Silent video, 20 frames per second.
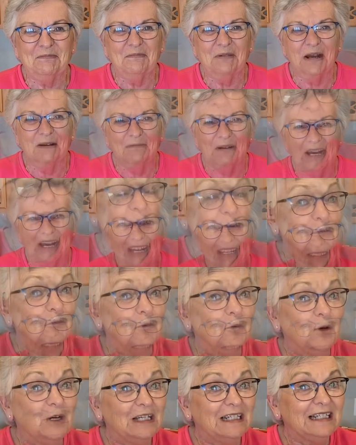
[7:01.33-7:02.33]
Bye-bye. And
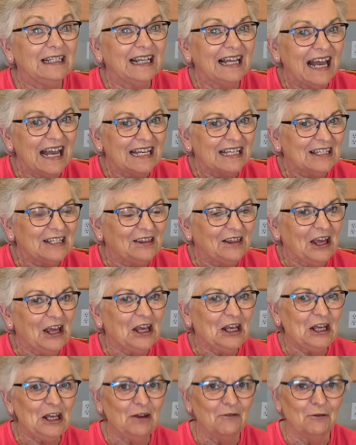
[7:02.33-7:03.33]
one last
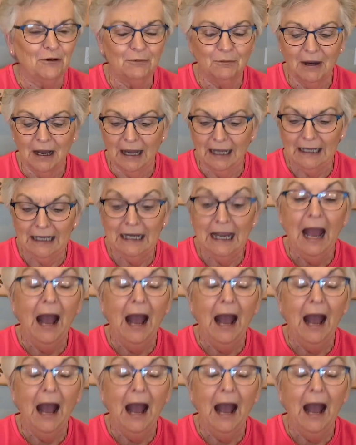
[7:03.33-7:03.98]
thing, everybody.